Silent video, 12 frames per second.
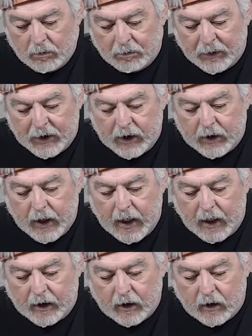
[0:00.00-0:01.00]
Bleed
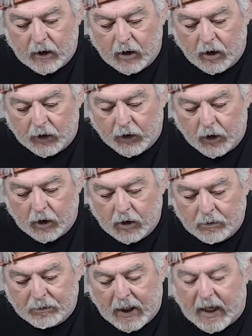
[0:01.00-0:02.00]
that color
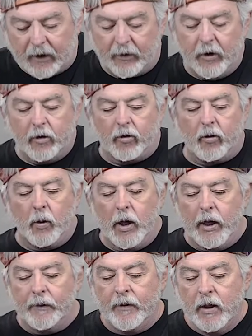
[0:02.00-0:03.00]
back this
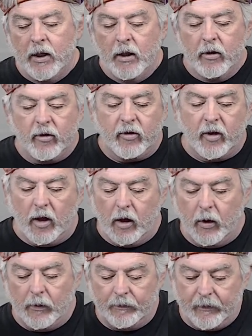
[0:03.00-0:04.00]
way.
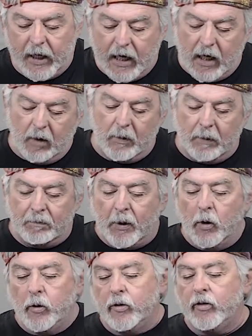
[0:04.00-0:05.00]
So now my
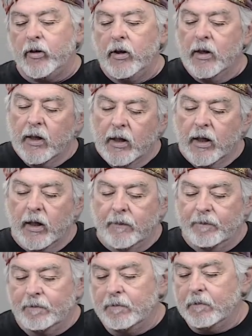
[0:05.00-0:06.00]
post,
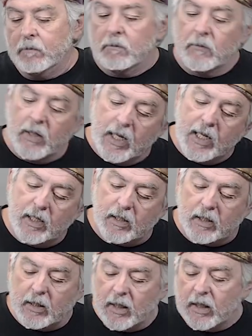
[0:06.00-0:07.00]
kind
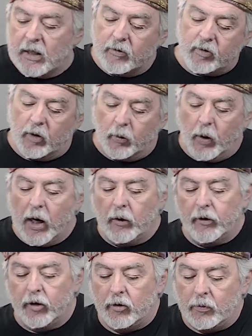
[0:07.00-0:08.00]
of gives it a
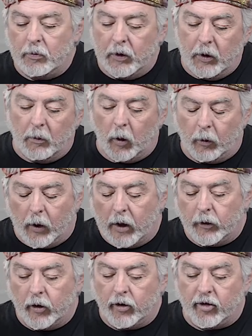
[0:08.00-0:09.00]
roundish, a little more
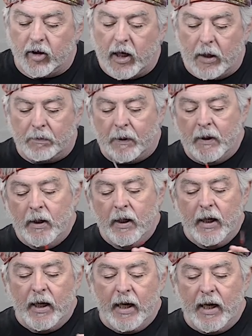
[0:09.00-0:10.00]
rounder shape,
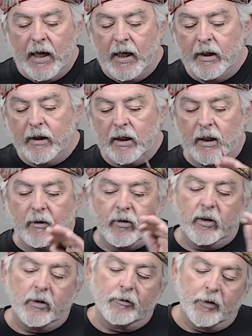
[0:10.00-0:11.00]
and gives
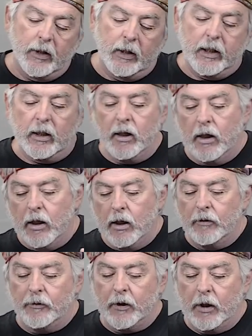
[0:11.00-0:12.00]
it the feeling
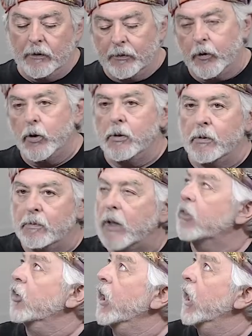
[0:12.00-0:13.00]
of
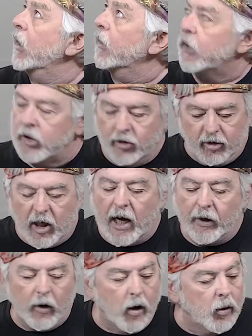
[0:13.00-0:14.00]
three-dimensionality,
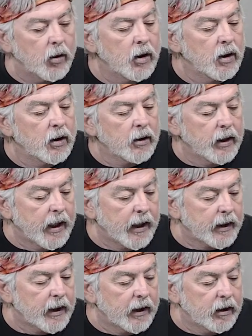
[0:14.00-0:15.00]
shadow, that
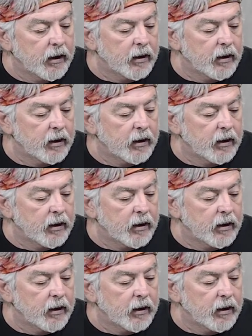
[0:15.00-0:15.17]
kind